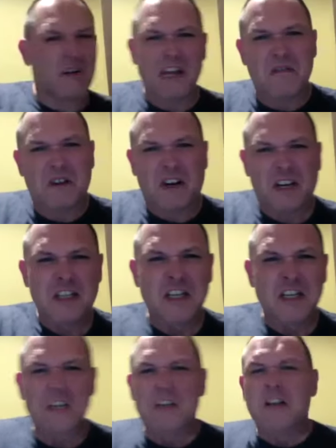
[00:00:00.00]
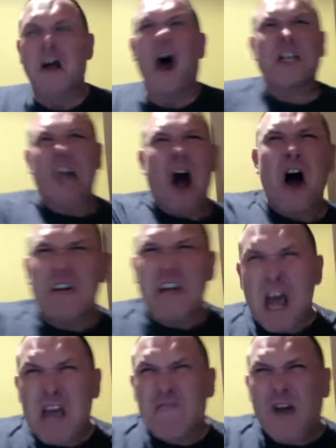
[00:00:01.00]
leave her. I can't
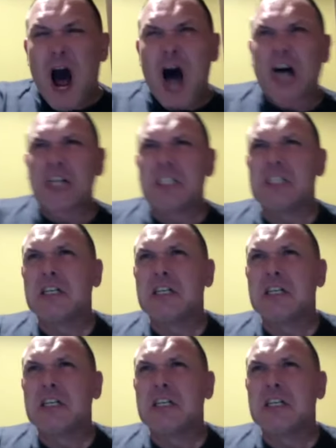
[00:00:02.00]
leave her. You